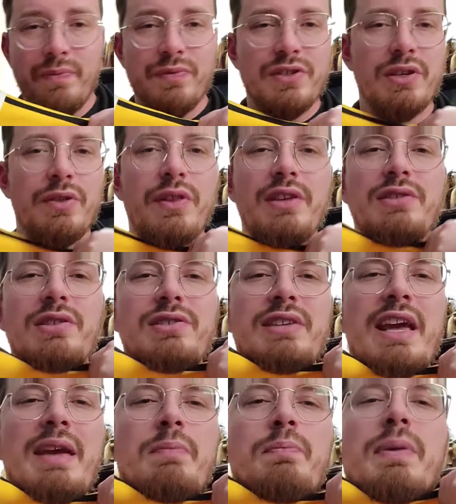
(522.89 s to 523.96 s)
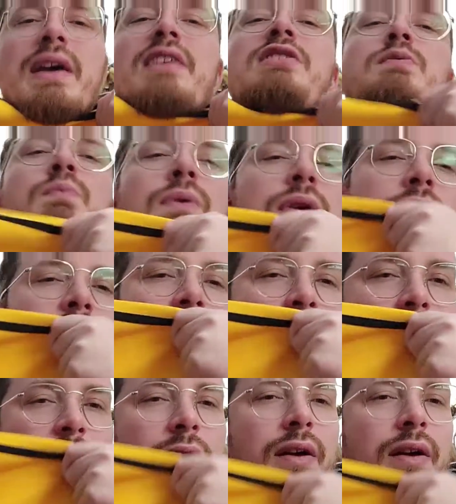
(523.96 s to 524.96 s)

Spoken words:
So this is a Pittsburgh